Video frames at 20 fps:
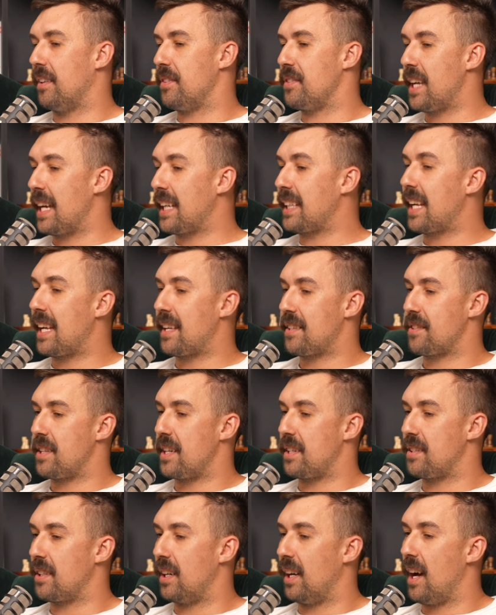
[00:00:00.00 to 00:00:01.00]
daycare
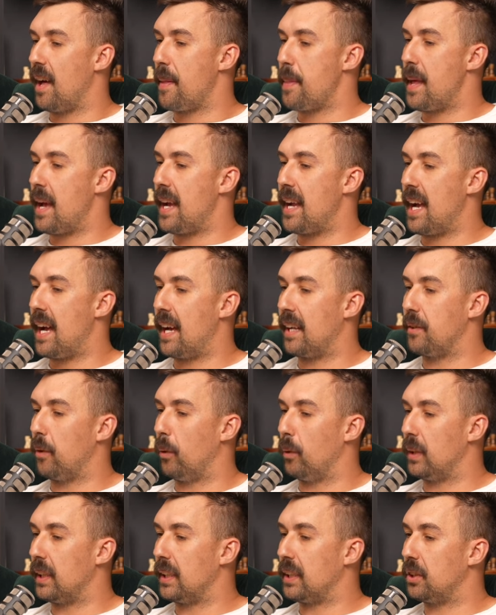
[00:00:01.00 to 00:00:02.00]
centre and they had
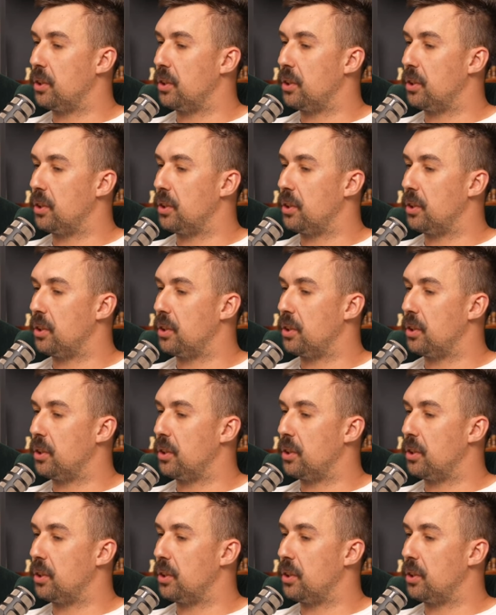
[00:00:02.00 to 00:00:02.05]
all these